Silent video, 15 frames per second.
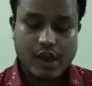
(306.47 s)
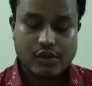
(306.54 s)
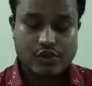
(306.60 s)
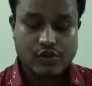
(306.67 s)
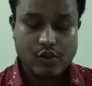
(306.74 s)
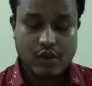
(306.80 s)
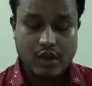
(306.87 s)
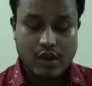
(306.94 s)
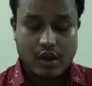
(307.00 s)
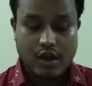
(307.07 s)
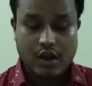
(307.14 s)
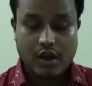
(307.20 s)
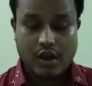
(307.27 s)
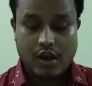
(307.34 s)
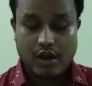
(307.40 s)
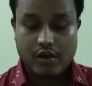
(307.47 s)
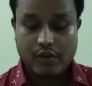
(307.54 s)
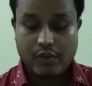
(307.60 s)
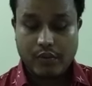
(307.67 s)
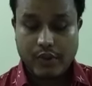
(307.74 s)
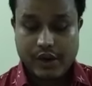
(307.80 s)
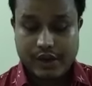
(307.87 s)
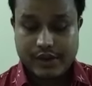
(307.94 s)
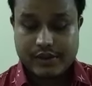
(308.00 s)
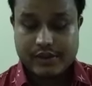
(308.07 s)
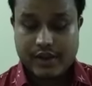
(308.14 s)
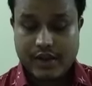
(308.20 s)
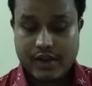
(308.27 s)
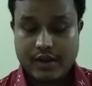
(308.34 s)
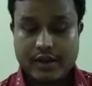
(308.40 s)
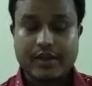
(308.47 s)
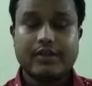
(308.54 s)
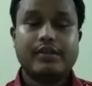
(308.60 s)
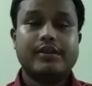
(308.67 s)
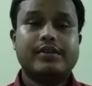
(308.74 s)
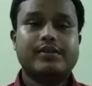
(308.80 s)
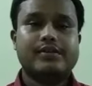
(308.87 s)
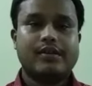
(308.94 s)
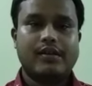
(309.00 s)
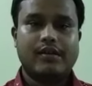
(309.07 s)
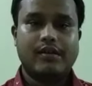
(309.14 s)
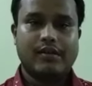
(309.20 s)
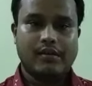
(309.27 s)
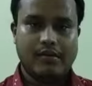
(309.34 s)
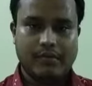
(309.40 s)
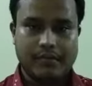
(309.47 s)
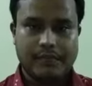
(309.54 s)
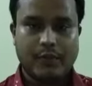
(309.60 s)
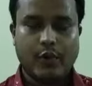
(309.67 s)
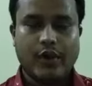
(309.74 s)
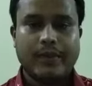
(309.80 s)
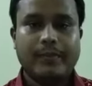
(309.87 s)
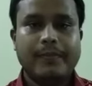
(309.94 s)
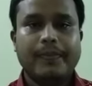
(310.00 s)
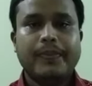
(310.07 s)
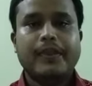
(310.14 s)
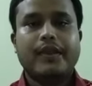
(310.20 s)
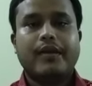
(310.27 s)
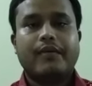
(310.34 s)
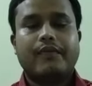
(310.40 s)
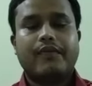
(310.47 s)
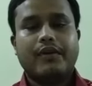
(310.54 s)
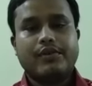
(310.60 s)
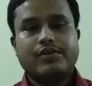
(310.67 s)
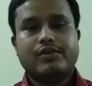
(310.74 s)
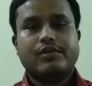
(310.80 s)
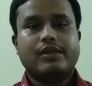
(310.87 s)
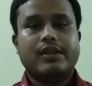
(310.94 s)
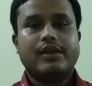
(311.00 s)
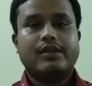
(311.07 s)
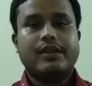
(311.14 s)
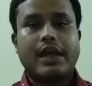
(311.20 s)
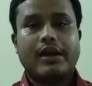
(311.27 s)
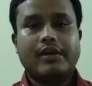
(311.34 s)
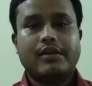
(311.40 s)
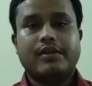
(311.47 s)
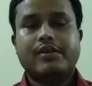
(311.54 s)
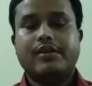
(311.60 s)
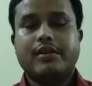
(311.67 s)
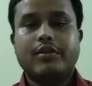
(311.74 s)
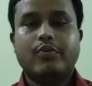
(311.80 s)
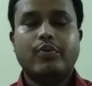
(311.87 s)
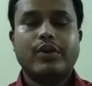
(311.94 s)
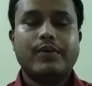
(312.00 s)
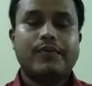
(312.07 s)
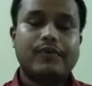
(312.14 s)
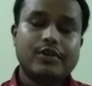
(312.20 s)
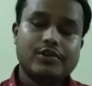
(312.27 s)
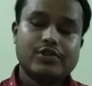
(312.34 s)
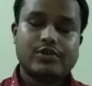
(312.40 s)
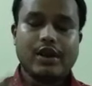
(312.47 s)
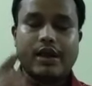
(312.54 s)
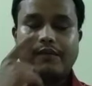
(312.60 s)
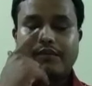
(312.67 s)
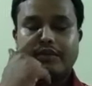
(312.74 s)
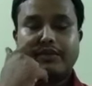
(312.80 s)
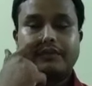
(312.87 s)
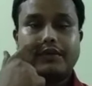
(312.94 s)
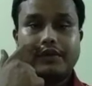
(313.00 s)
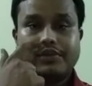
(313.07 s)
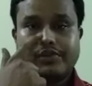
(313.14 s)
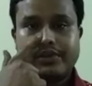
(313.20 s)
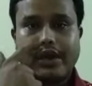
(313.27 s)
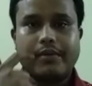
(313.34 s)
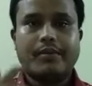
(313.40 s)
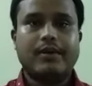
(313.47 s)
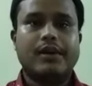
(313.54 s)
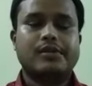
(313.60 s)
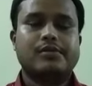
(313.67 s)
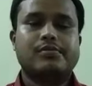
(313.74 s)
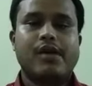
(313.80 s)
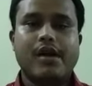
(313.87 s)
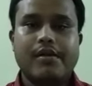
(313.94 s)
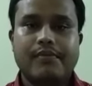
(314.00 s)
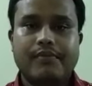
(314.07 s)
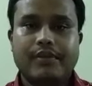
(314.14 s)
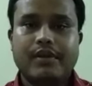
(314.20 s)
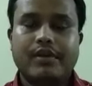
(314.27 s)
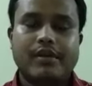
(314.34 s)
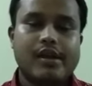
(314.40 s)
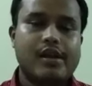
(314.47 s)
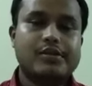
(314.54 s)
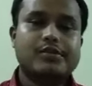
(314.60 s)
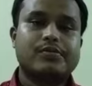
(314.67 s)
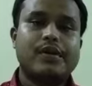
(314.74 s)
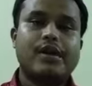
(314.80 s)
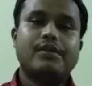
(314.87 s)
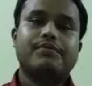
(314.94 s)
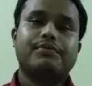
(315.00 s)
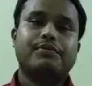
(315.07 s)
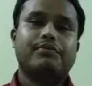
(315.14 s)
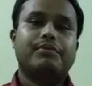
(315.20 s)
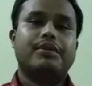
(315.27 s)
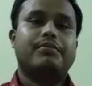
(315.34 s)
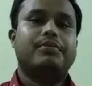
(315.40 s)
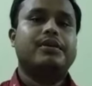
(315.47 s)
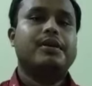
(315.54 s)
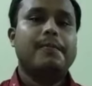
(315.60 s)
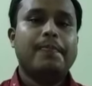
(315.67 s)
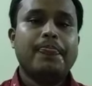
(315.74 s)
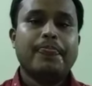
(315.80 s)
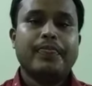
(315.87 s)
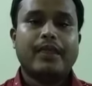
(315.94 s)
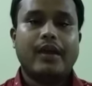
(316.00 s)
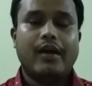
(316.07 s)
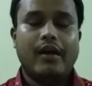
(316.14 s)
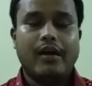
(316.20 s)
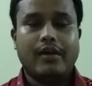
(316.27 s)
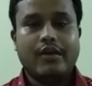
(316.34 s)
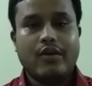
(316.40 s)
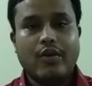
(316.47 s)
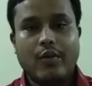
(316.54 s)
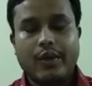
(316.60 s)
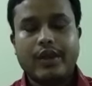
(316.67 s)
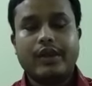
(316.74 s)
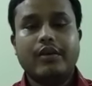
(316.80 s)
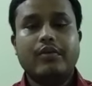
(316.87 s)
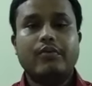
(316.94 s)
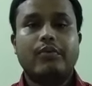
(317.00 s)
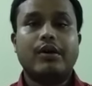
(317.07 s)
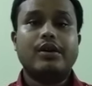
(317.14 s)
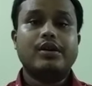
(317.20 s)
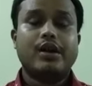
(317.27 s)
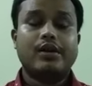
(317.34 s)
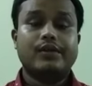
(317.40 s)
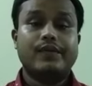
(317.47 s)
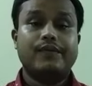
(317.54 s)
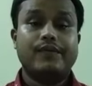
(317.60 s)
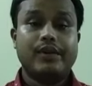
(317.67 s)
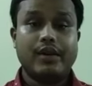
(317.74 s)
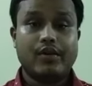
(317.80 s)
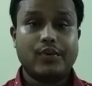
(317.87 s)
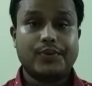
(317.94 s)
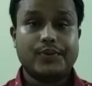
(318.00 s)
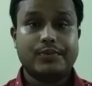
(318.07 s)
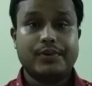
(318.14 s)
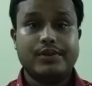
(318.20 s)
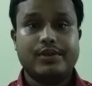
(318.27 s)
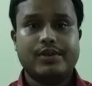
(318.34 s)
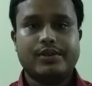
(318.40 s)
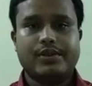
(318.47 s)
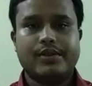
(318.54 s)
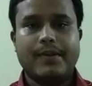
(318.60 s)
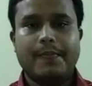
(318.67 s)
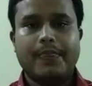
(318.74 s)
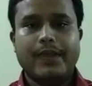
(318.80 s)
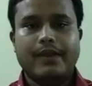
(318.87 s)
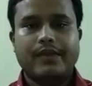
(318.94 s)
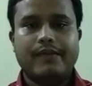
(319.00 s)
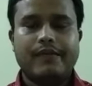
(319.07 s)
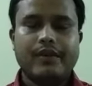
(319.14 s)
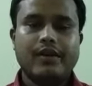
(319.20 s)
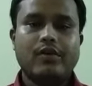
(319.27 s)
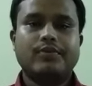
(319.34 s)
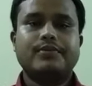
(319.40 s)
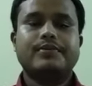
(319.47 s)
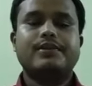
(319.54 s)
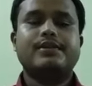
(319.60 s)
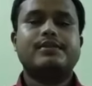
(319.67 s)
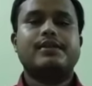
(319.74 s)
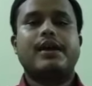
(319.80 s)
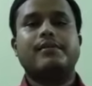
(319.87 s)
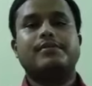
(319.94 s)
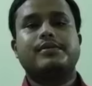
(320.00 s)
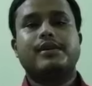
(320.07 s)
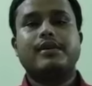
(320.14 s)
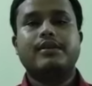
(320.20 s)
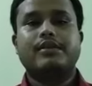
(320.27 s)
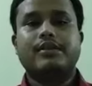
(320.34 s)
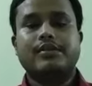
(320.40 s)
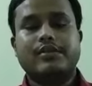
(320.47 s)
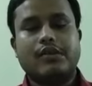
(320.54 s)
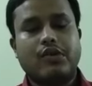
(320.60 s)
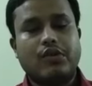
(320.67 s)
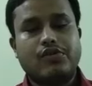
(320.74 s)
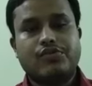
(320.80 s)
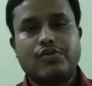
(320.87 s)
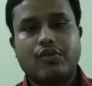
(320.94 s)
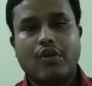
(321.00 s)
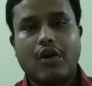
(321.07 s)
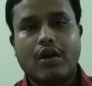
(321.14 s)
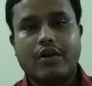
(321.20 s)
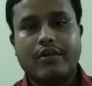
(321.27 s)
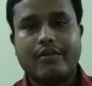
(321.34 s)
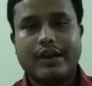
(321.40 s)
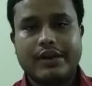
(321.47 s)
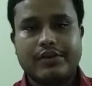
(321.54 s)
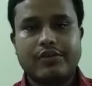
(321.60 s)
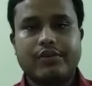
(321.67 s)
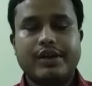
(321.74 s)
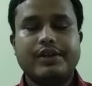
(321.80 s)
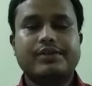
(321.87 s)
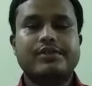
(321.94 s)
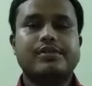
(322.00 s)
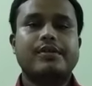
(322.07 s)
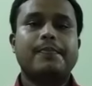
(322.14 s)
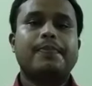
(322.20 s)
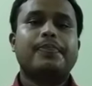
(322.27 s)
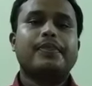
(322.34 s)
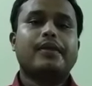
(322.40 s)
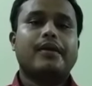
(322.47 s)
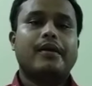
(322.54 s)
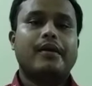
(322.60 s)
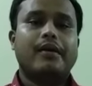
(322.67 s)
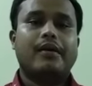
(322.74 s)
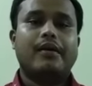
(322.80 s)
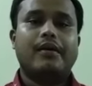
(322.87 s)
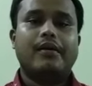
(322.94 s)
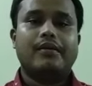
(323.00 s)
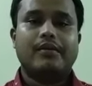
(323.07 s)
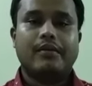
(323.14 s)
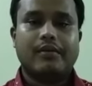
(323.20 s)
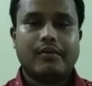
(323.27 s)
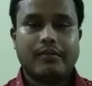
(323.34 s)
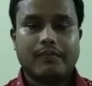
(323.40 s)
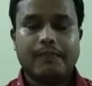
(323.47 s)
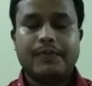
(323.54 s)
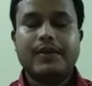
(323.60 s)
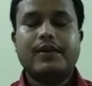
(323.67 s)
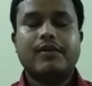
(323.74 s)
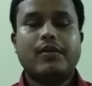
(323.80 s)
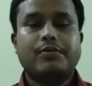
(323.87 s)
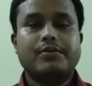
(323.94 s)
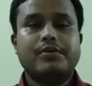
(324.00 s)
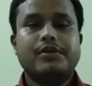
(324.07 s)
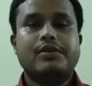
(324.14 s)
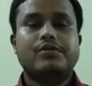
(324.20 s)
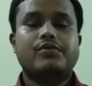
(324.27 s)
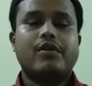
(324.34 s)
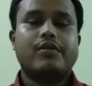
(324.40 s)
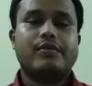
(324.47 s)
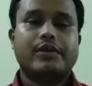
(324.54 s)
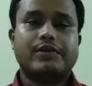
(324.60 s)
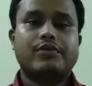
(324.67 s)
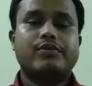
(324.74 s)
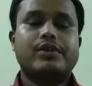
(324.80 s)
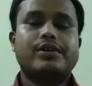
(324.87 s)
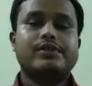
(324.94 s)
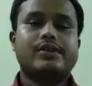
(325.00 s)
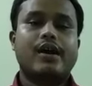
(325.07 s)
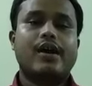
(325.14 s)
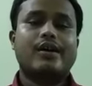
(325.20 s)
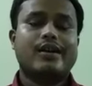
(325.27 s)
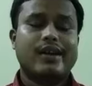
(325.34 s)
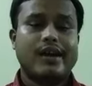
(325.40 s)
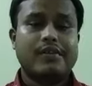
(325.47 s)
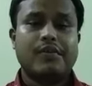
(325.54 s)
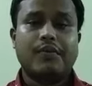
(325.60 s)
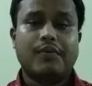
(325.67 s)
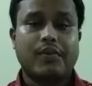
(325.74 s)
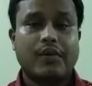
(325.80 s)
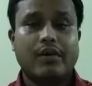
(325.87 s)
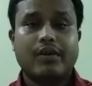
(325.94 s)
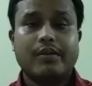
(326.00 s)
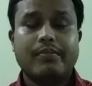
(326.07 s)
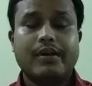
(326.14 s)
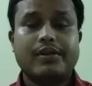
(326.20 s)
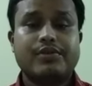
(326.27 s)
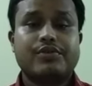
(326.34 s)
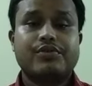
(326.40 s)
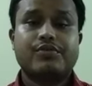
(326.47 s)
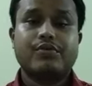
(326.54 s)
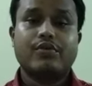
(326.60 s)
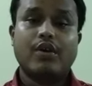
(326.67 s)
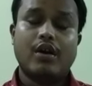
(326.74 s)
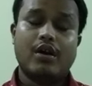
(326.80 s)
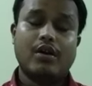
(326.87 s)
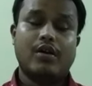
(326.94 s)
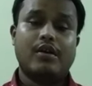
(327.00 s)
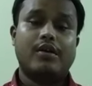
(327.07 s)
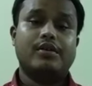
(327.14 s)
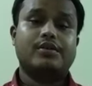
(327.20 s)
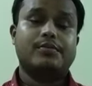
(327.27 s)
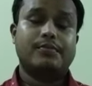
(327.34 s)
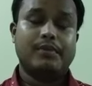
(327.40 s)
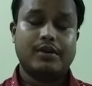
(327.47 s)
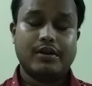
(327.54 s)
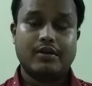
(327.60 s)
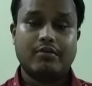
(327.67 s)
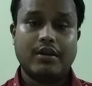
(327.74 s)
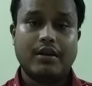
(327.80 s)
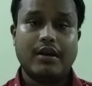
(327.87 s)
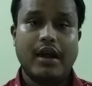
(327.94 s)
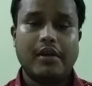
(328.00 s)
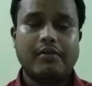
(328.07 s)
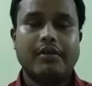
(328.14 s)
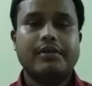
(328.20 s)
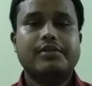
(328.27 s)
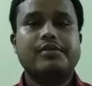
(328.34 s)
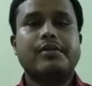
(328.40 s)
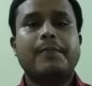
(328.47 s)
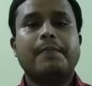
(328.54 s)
So what is there in this poem? First thing that here we for the first time class 5, in class 5 we will be knowing what are the figure of speeches. The figure of speeches, I have said, these are also called rhetorics. Figure of speeches or rhetorics are kind of ornaments to a particular language.